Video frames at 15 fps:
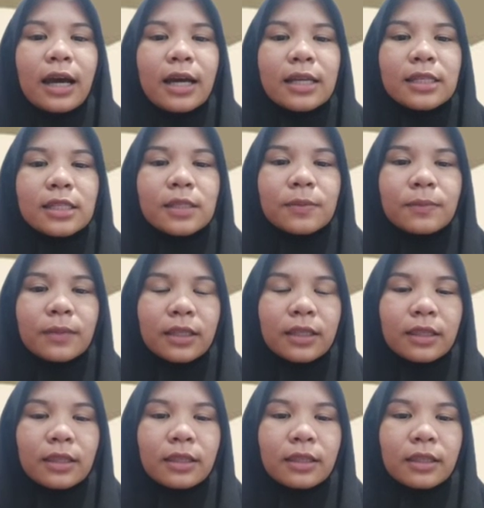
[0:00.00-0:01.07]
As Smith
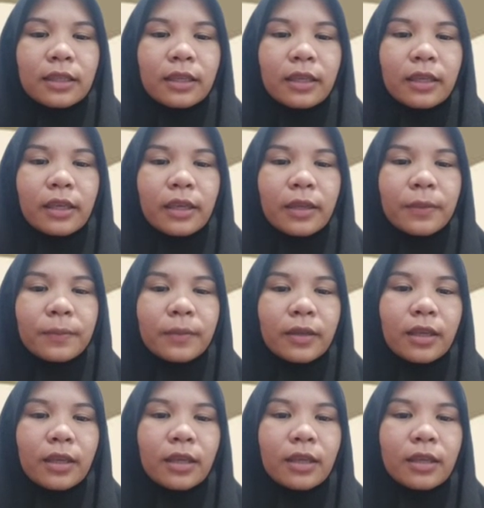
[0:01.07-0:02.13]

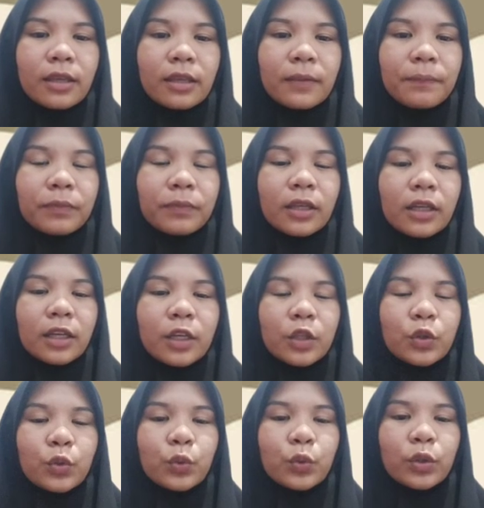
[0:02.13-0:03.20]
MA
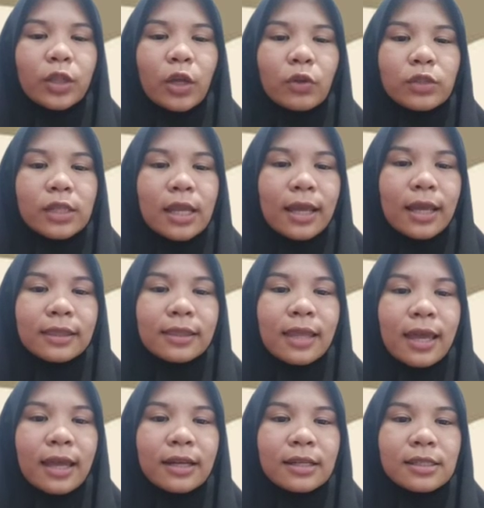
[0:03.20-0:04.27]

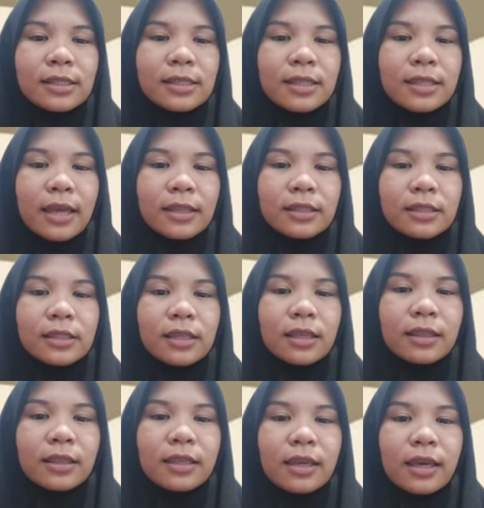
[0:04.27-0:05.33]
2010 states
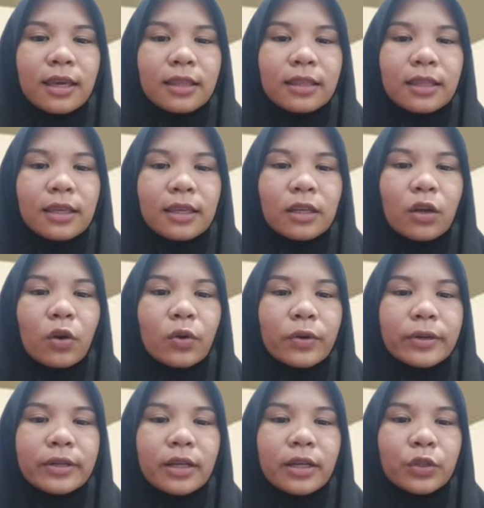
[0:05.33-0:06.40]
that in
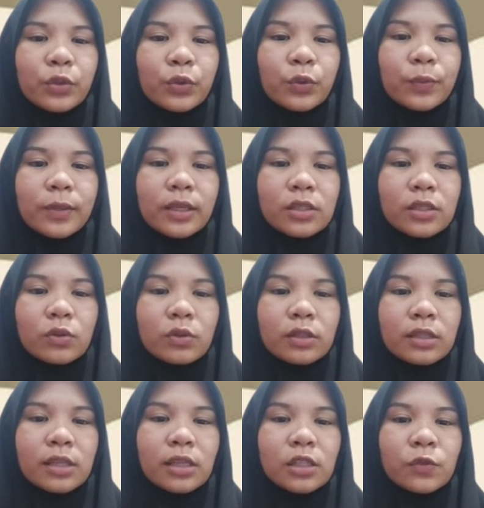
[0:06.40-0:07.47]
order to be
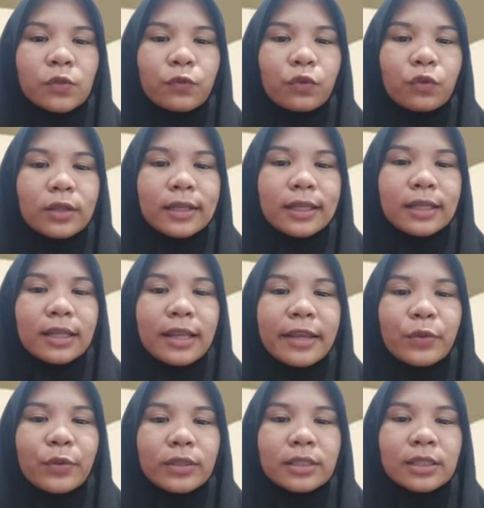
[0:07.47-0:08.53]
successful in
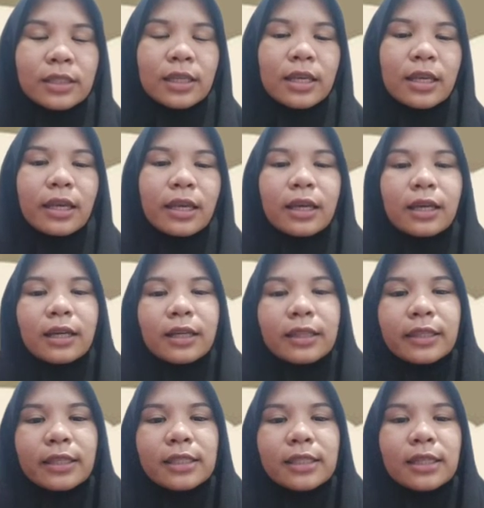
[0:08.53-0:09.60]
language
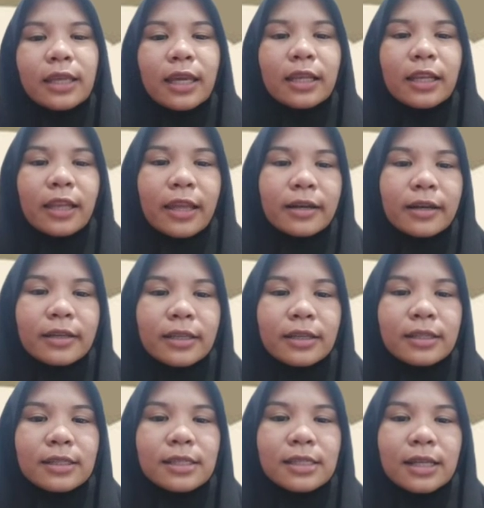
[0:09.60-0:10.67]
teaching and
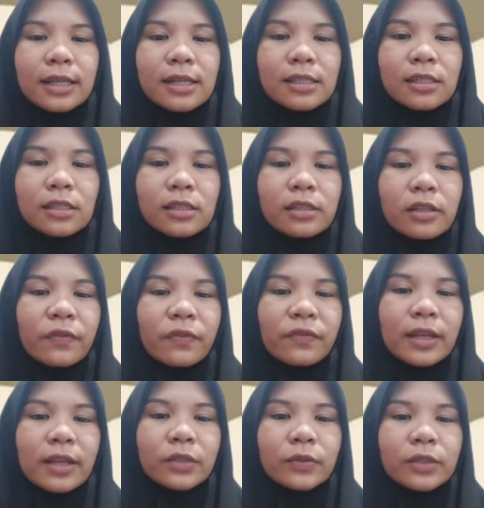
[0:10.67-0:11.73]
learning, discourses of
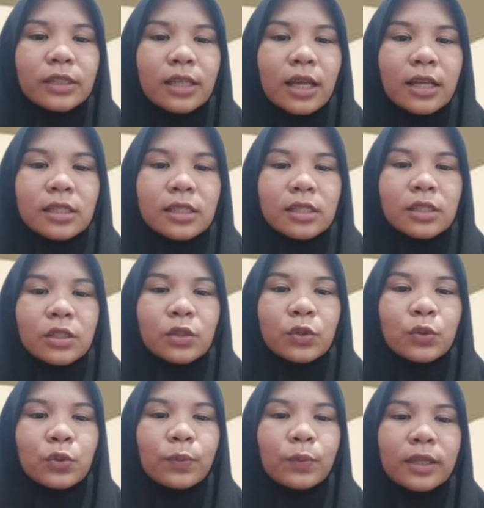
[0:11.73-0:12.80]
language has
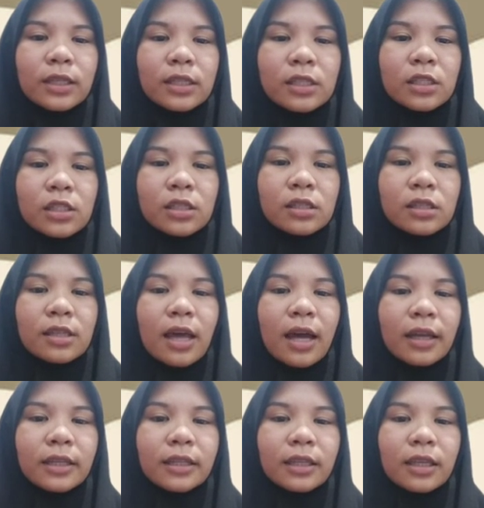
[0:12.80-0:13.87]
to be
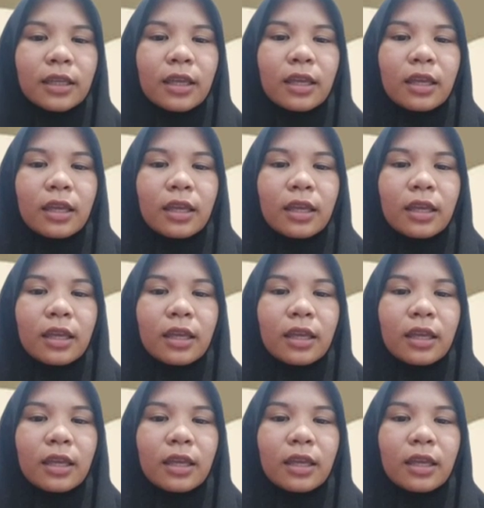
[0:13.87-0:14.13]
studied